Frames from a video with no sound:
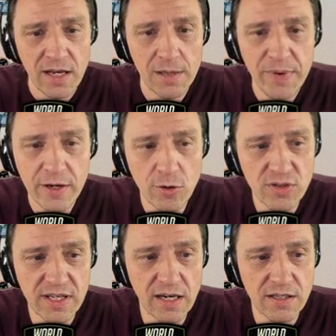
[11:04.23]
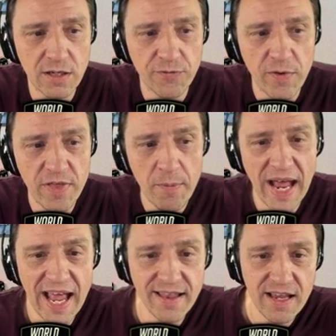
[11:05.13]
And Big O starts off with a
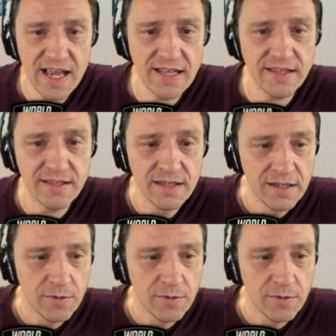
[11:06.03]
bandit,